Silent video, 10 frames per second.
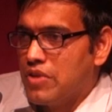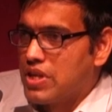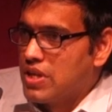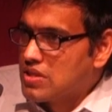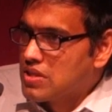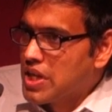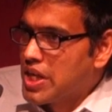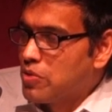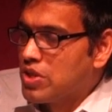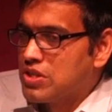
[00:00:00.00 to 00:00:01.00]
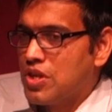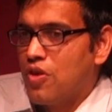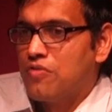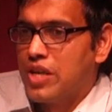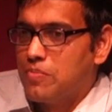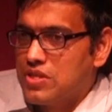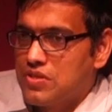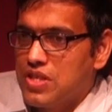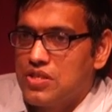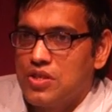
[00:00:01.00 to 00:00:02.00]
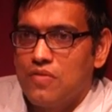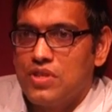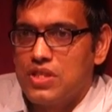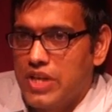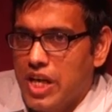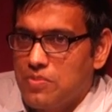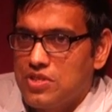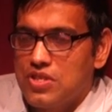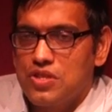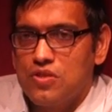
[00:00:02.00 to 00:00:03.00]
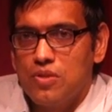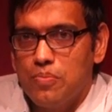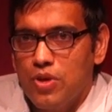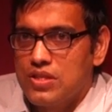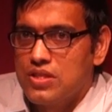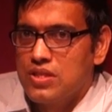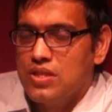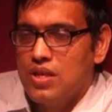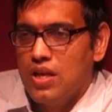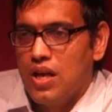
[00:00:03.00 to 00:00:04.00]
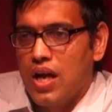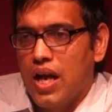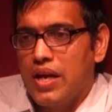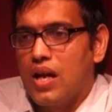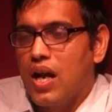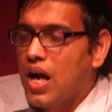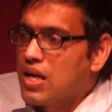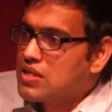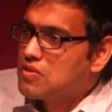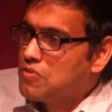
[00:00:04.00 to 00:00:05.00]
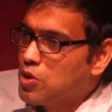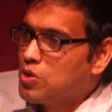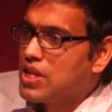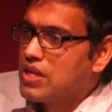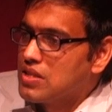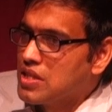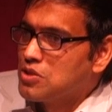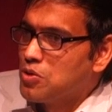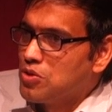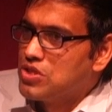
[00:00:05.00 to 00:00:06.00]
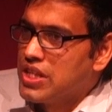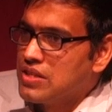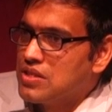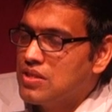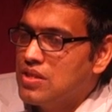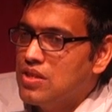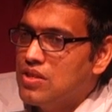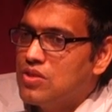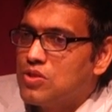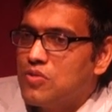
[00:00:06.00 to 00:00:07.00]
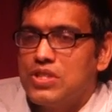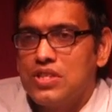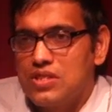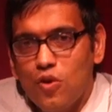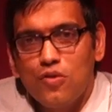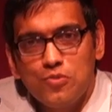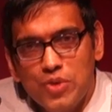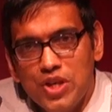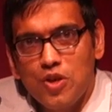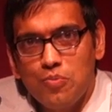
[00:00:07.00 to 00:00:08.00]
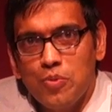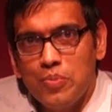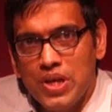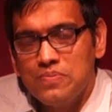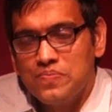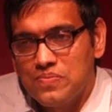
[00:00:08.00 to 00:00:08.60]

we curse the inadequacy of the administration, of the civic administration, of the police, and in our hearts we know that nothing is going to change. So we just talk of spirit of Mumbai.